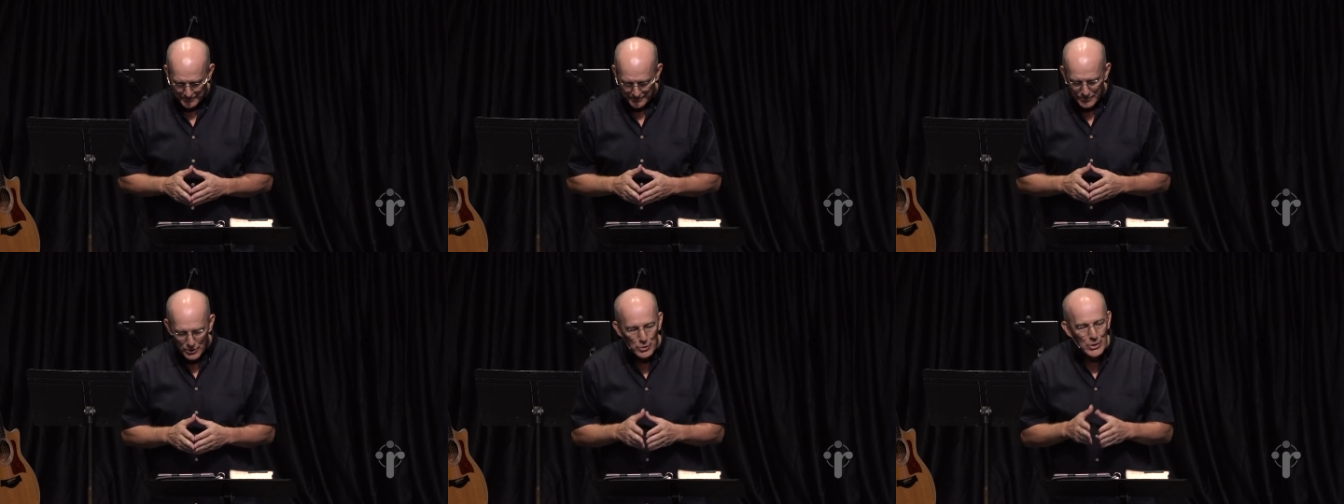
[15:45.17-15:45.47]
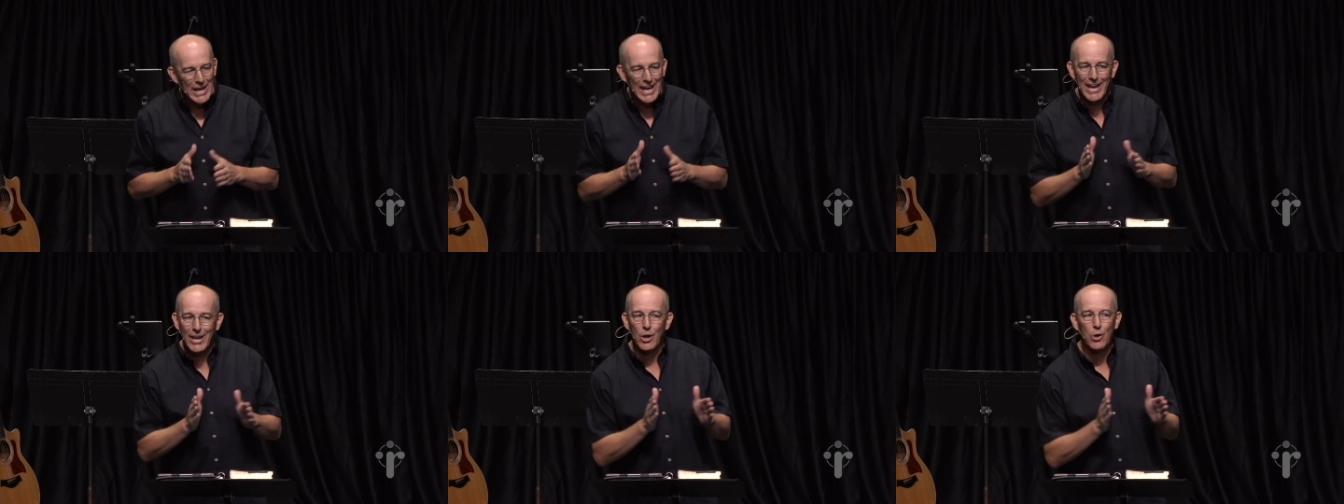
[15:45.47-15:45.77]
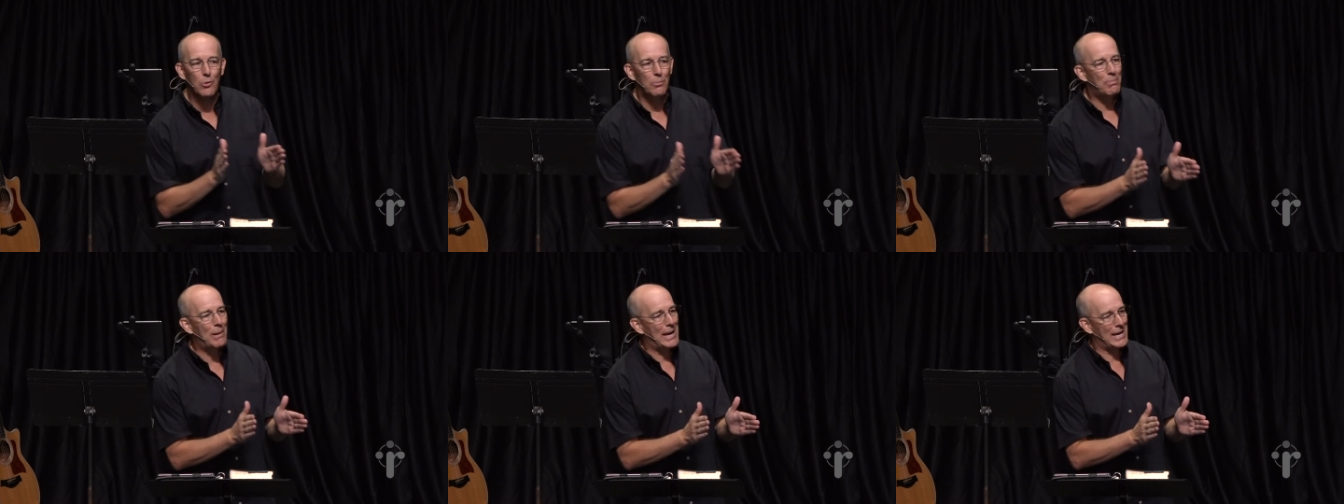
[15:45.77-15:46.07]
You can't
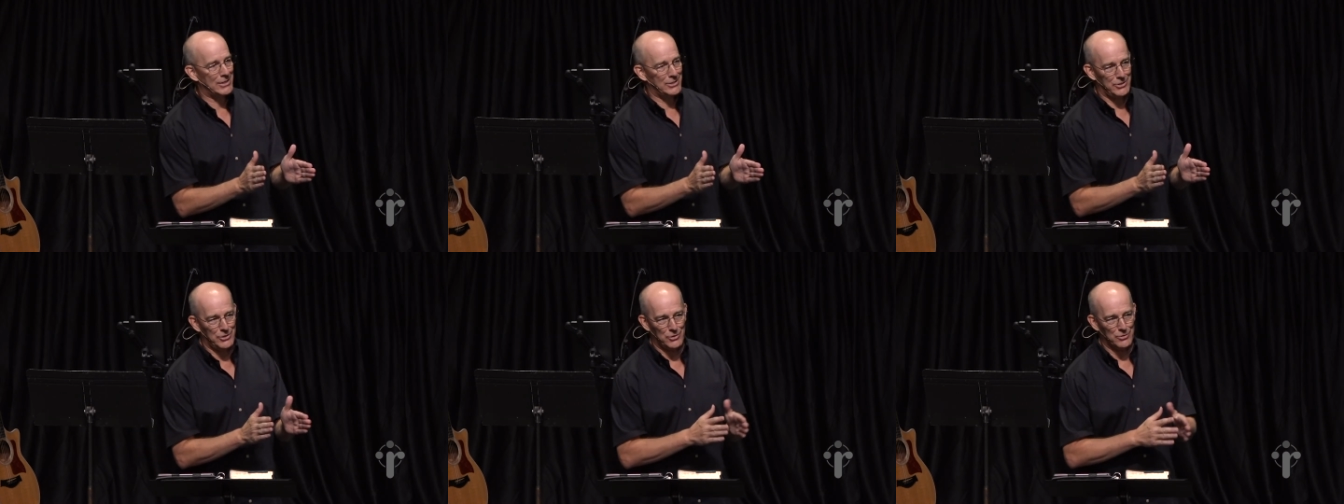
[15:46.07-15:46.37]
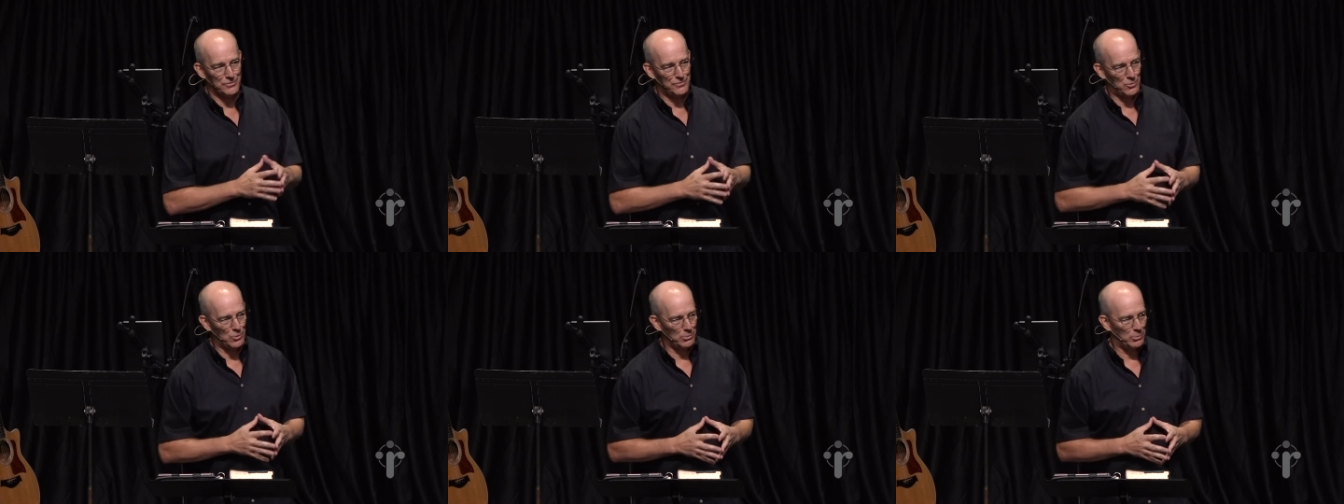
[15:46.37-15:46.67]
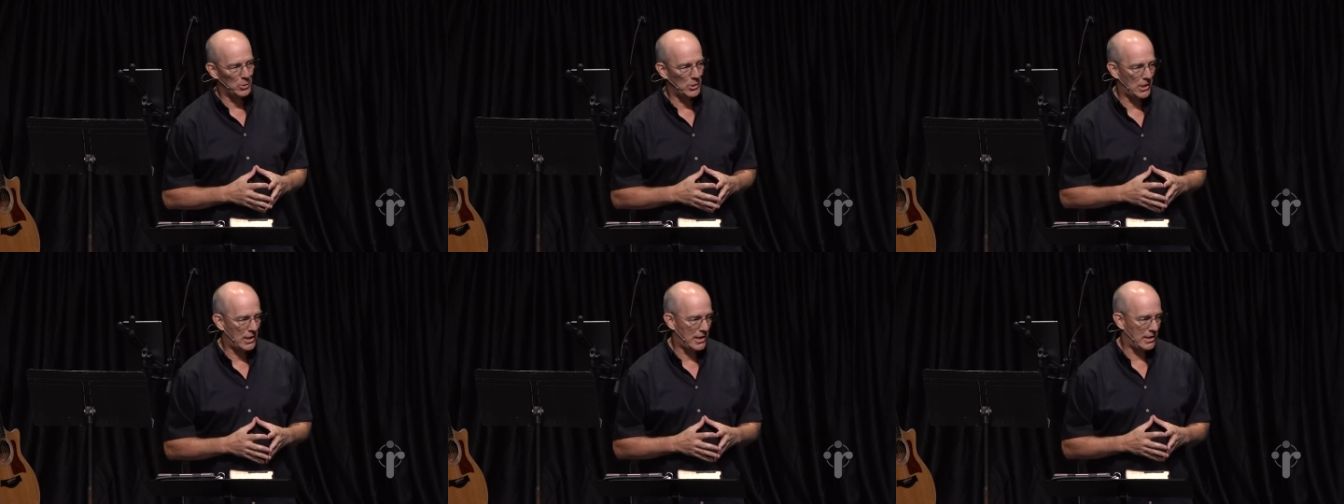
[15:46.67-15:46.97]
go back to your
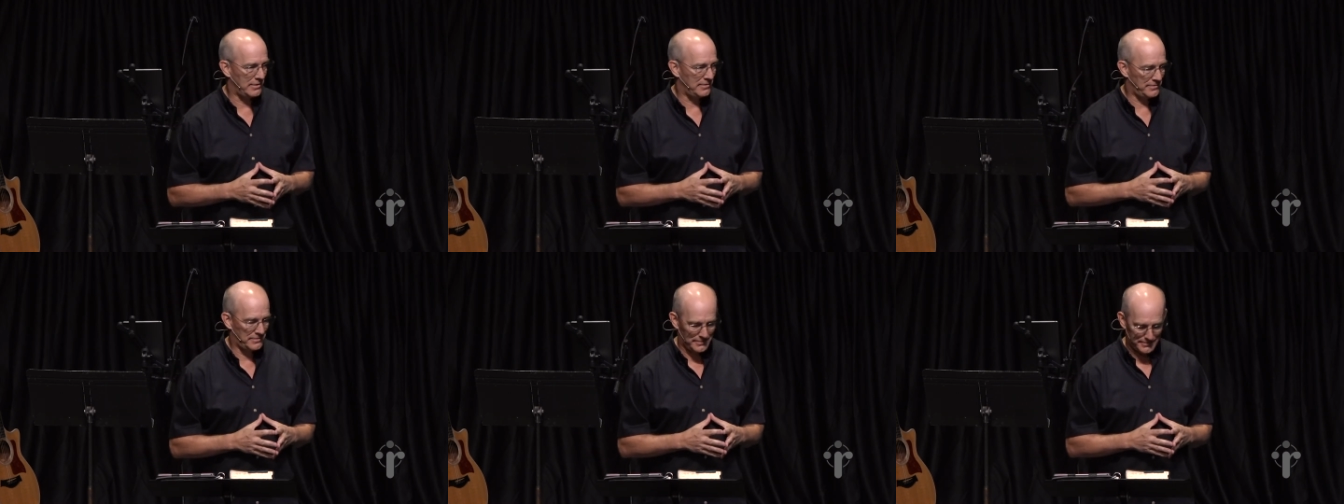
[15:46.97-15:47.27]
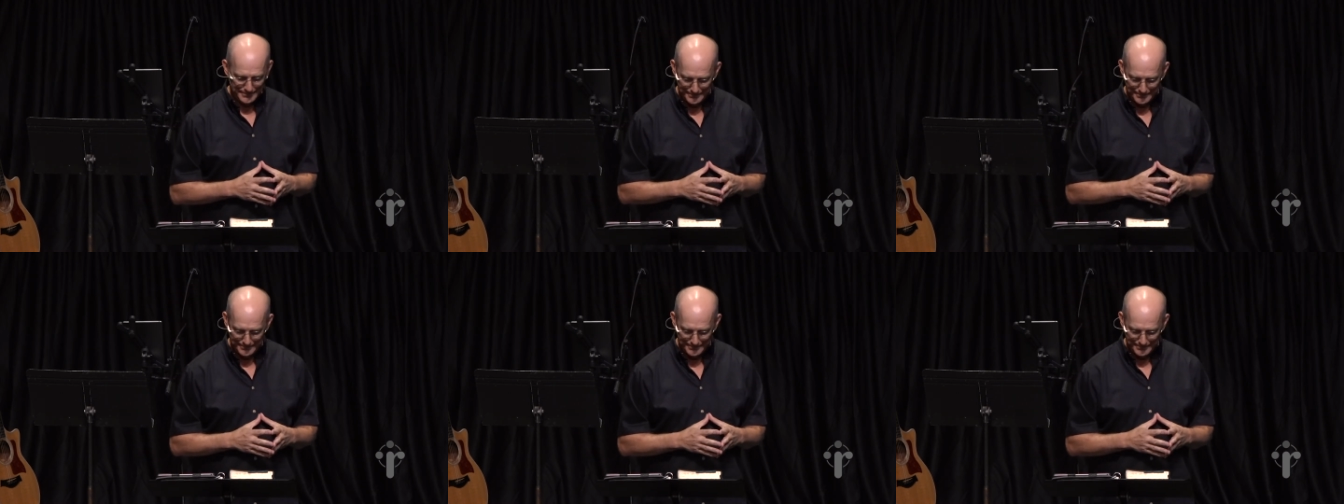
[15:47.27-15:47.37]
former life.